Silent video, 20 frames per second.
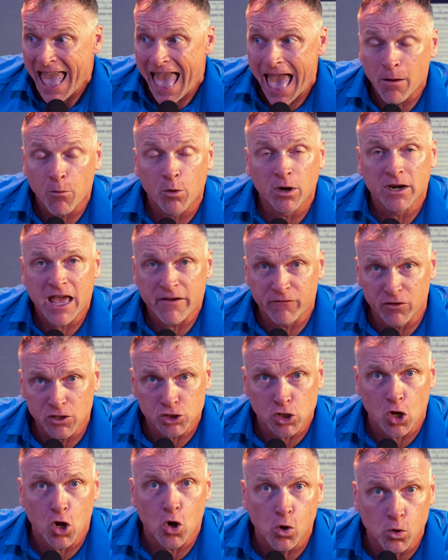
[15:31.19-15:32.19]
at
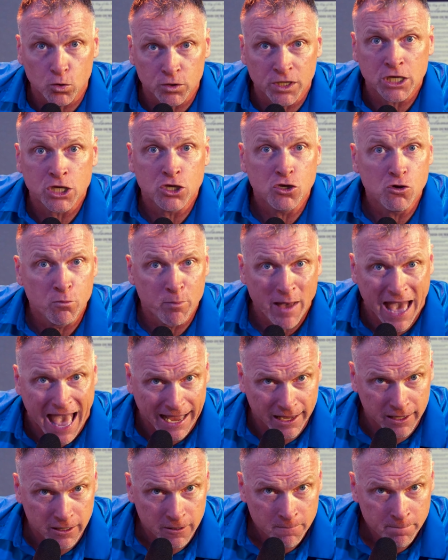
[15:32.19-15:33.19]
whatever's holding you
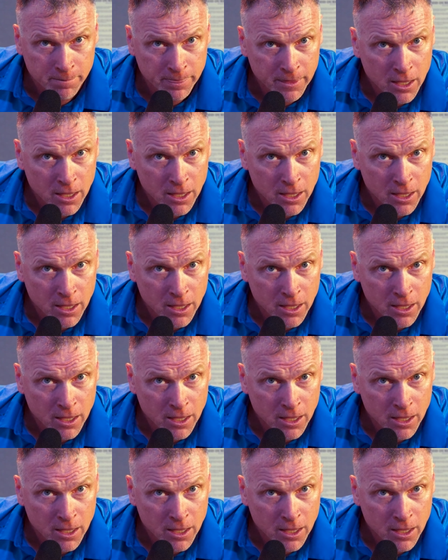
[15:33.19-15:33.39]
back.